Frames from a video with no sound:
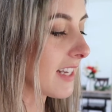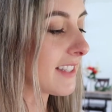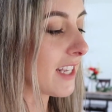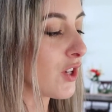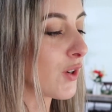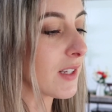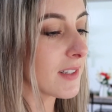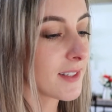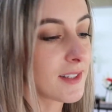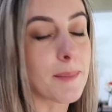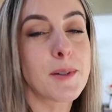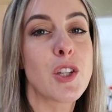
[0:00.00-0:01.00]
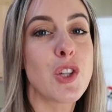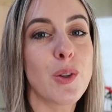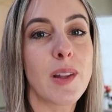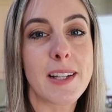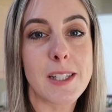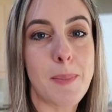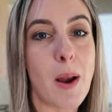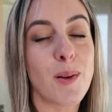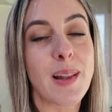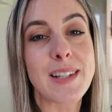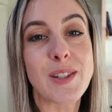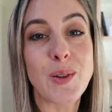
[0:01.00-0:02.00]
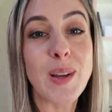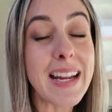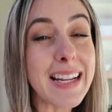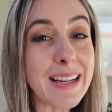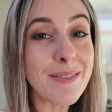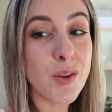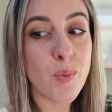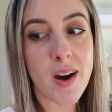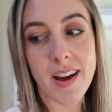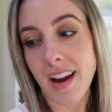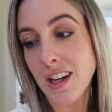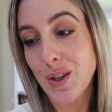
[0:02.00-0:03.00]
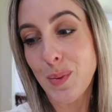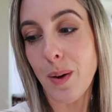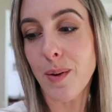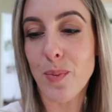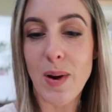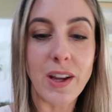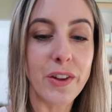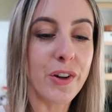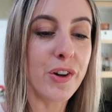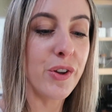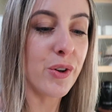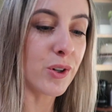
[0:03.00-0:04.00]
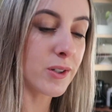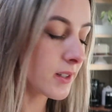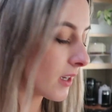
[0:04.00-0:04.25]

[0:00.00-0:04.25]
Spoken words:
say you can substitute like spiralized zucchini if you want. I just went with regular noodles.